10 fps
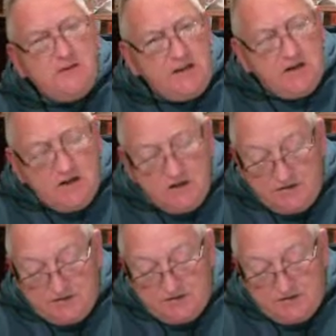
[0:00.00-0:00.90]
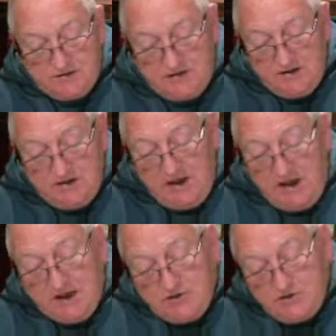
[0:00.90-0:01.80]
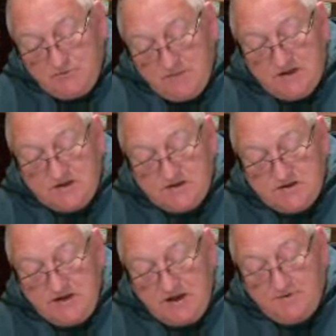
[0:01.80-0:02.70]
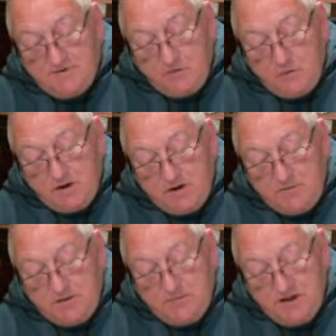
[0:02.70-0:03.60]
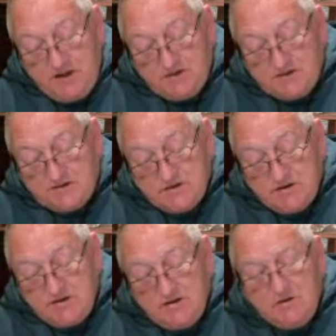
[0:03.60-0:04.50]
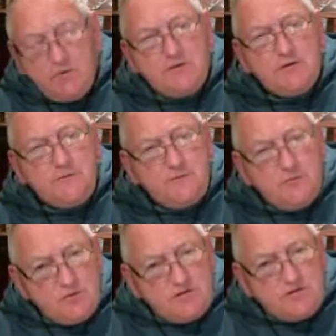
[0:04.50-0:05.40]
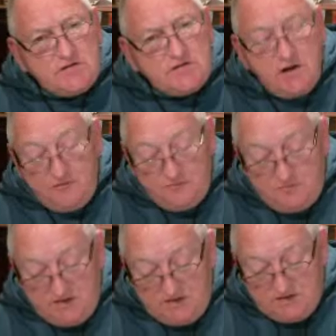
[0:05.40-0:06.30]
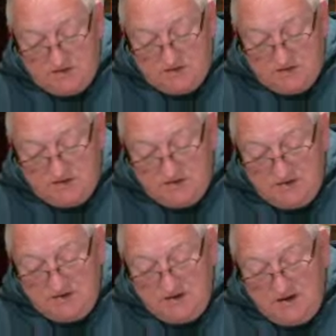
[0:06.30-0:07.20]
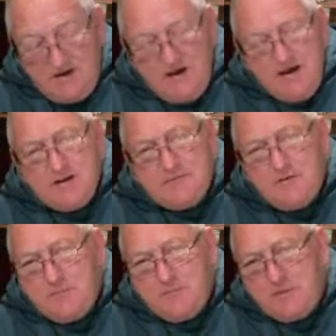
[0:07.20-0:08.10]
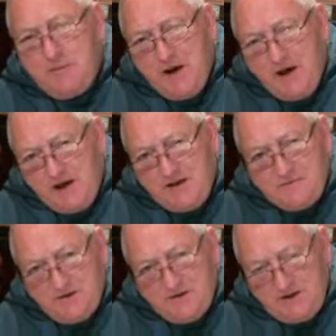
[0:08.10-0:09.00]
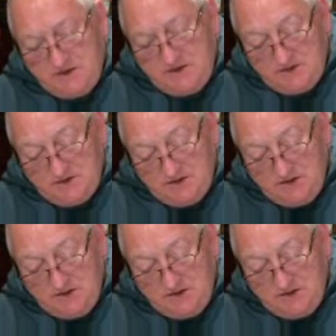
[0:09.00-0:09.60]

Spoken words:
the earth, and humanity everywhere be blessed with the fruits of peace." And from the Baha'i faith,